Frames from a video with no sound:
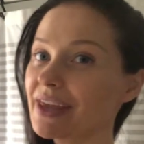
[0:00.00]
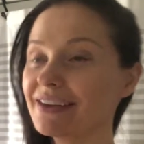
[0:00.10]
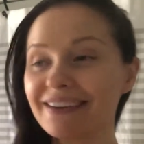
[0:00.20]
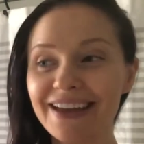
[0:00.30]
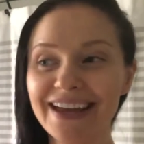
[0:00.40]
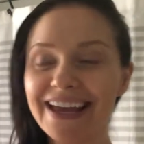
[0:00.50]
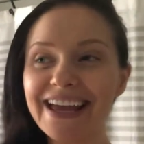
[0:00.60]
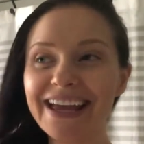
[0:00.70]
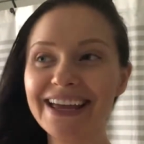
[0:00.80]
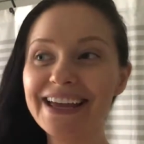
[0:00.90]
me.
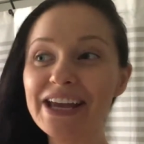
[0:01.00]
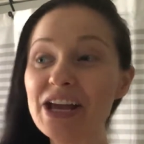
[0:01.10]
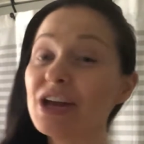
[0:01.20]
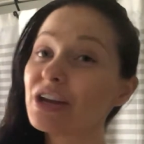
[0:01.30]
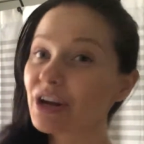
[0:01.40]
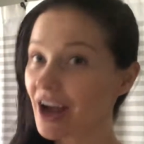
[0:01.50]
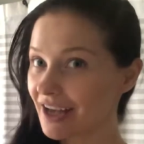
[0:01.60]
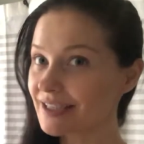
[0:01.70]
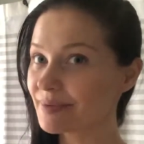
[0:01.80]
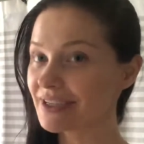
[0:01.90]
Your
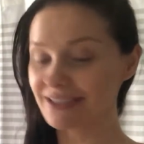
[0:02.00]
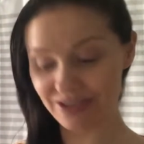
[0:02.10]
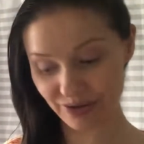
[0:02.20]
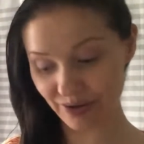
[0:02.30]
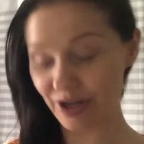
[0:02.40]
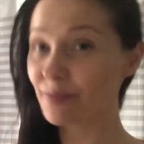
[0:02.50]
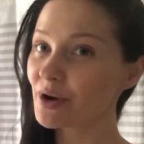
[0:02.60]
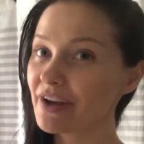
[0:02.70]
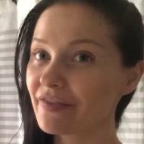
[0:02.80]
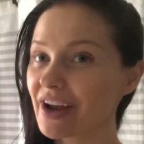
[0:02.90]
husband or your
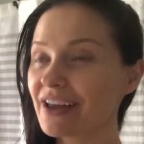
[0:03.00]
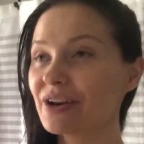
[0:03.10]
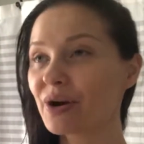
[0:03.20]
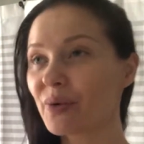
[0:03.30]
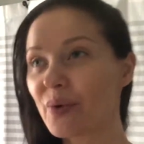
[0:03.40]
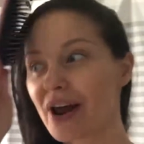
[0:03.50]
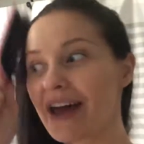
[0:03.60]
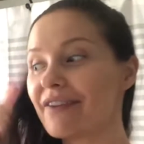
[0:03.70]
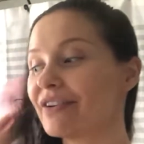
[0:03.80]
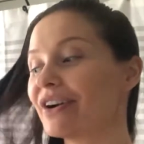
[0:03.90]
boyfriend or
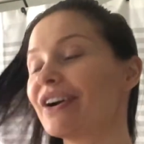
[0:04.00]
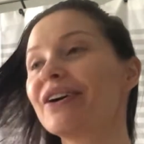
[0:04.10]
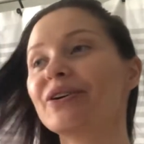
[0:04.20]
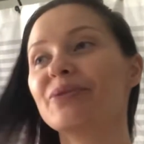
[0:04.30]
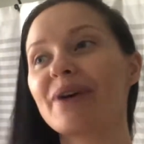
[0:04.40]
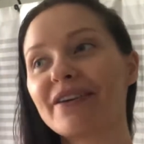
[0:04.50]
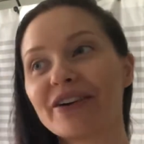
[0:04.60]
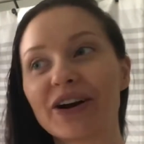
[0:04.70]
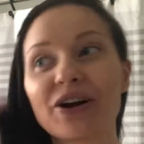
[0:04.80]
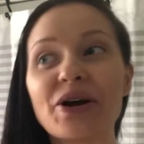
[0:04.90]
whatever,
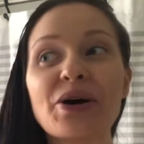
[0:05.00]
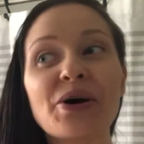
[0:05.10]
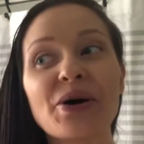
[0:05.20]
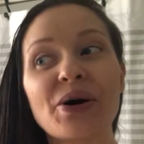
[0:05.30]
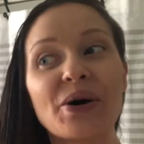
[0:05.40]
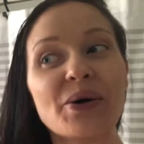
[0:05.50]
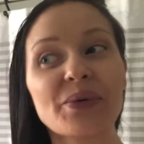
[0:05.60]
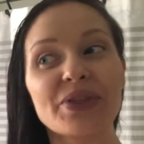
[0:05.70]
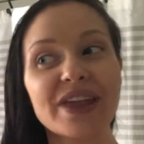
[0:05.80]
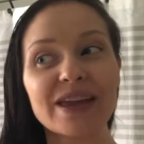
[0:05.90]
whomever,
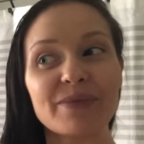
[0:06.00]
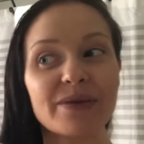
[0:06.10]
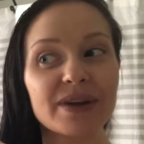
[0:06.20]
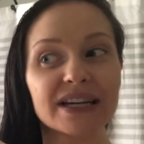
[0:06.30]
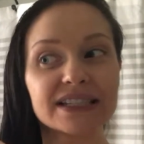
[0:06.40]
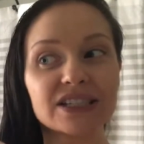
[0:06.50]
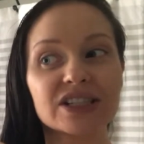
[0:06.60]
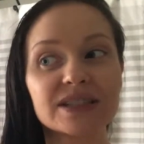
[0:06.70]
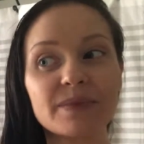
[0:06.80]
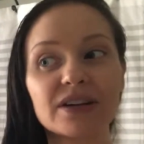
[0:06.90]
will thank me because it
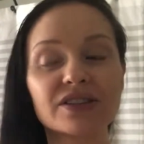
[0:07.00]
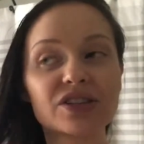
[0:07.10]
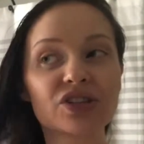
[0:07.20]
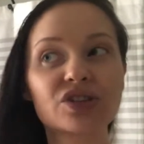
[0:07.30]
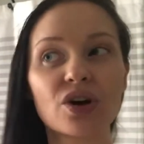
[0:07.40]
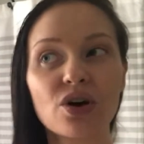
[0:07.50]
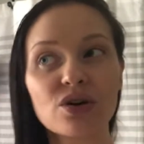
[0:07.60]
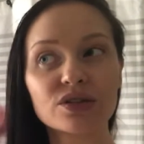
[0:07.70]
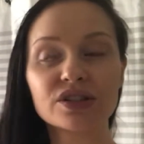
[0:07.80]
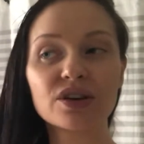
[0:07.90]
just smells
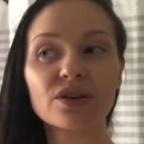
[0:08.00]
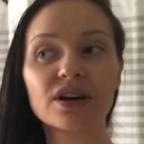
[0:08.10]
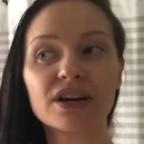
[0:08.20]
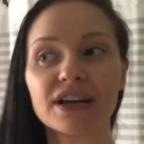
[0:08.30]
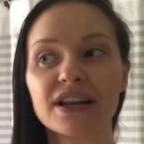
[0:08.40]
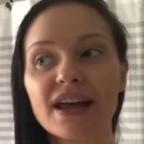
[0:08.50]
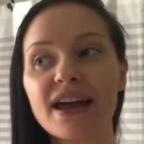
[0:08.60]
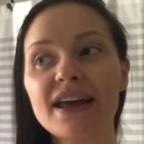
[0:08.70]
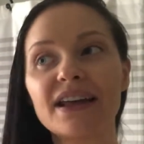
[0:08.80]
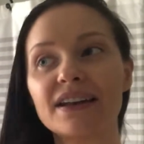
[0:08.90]
so good.
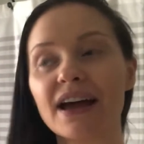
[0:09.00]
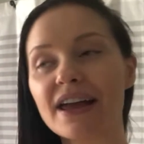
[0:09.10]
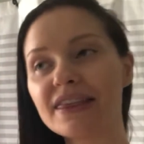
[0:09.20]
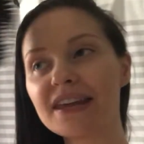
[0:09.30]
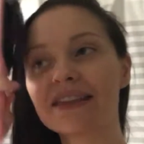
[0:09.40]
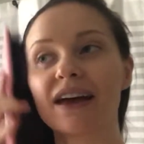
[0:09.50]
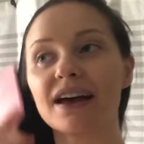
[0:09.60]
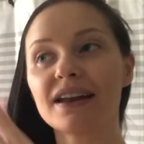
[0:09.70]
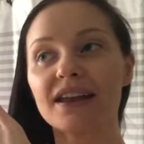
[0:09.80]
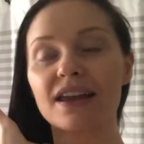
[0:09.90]
And I think
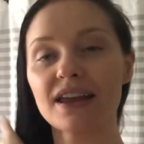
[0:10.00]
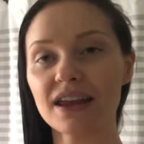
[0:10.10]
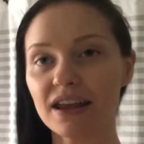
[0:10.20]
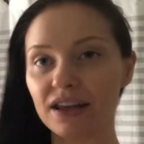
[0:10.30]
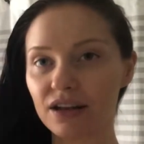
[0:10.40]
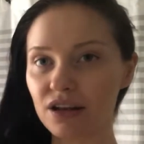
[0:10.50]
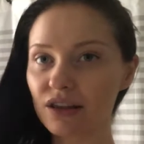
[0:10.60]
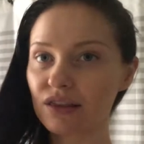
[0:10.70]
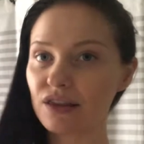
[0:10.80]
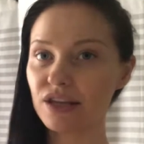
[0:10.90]
that in
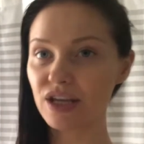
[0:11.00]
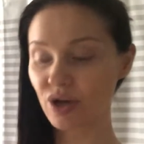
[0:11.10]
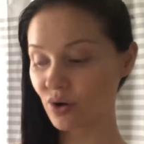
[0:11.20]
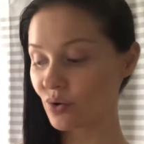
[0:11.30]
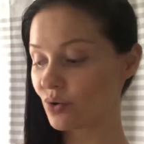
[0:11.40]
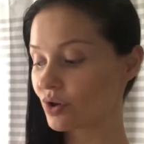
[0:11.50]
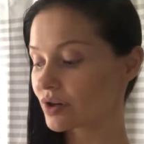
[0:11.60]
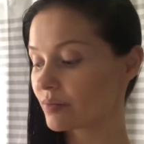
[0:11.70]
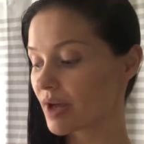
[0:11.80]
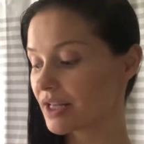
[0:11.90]
the
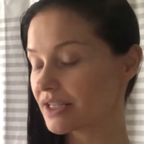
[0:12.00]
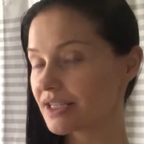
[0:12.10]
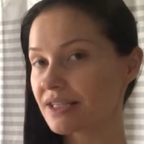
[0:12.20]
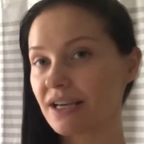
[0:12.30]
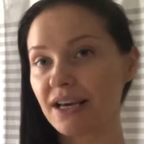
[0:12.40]
cooler months,